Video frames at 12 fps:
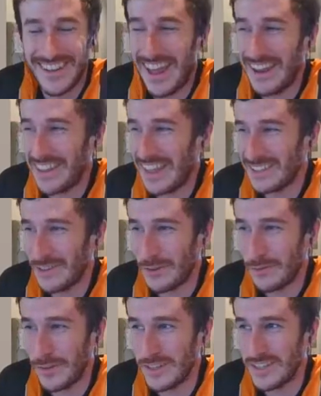And thanks
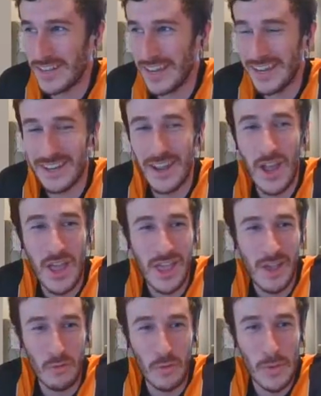everyone for listening in.
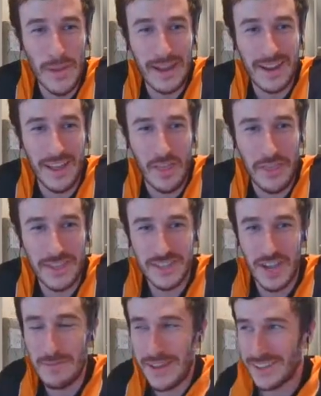We'll be back
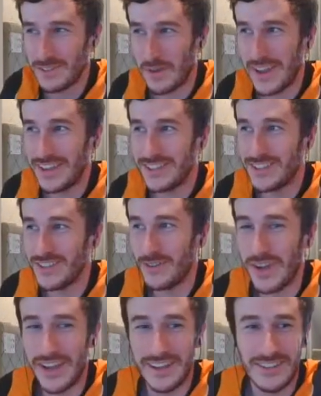this time next week
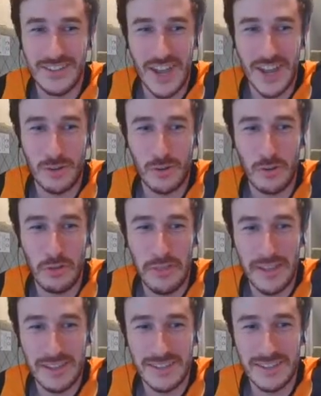to chat all
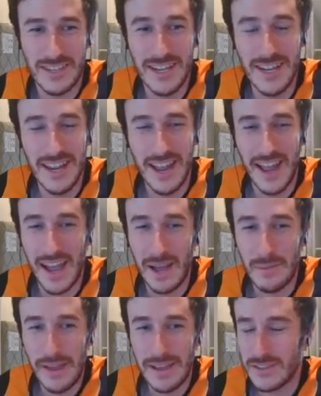things City,
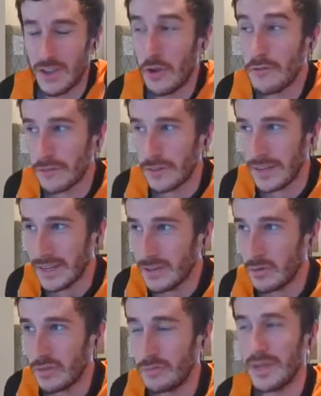as
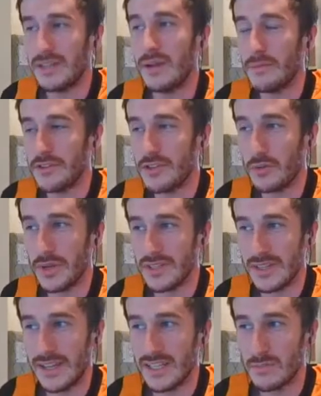hopefully we've picked up the 2
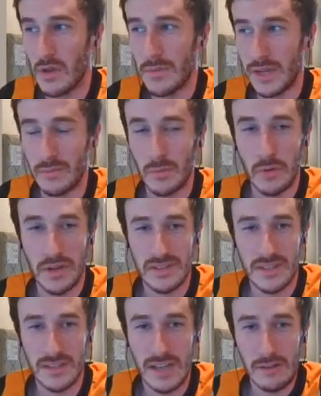wins against Birmingham and
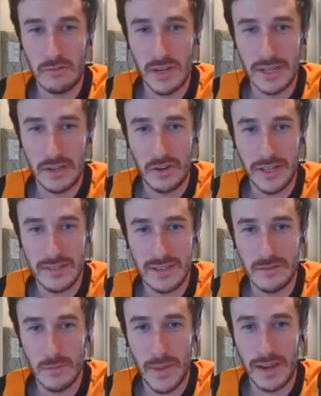Preston and really got
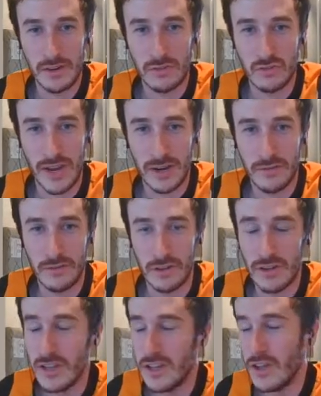ourselves back on track
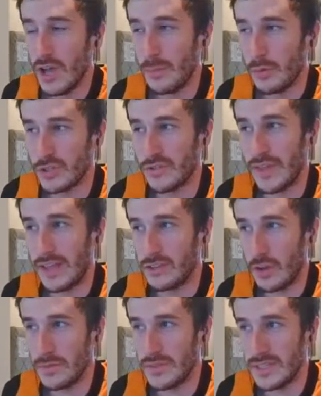for a push for that
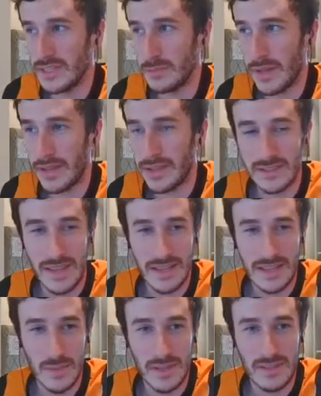top 6 place
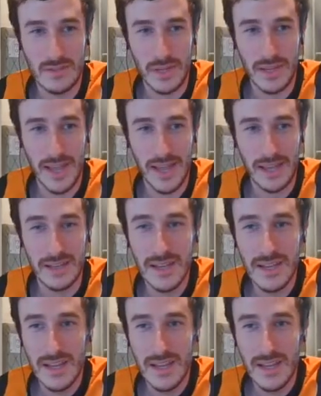as best we can.